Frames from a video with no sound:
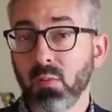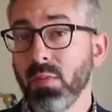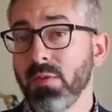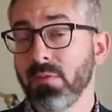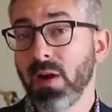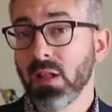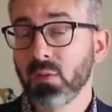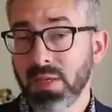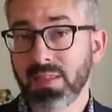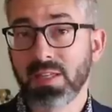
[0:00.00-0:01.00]
I will be
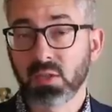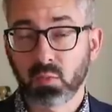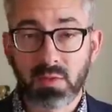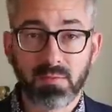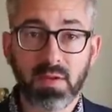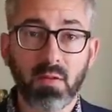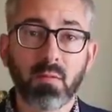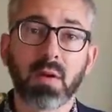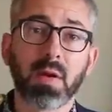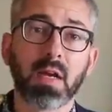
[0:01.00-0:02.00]
following this reveal
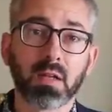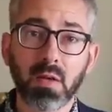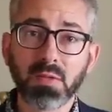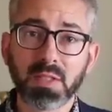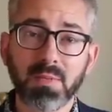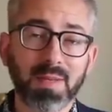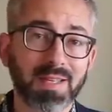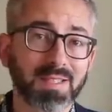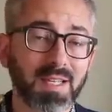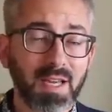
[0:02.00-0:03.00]
very closely
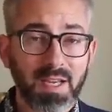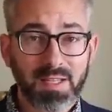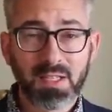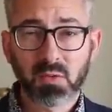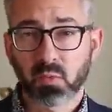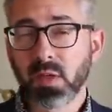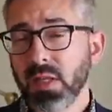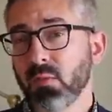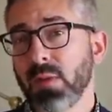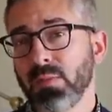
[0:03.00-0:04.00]
because this
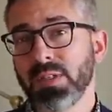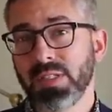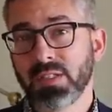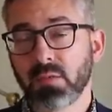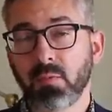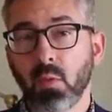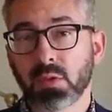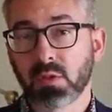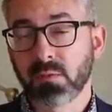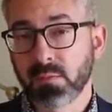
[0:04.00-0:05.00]
really represents
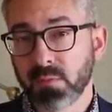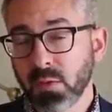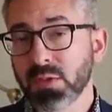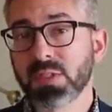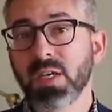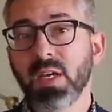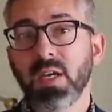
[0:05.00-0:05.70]
Ford's first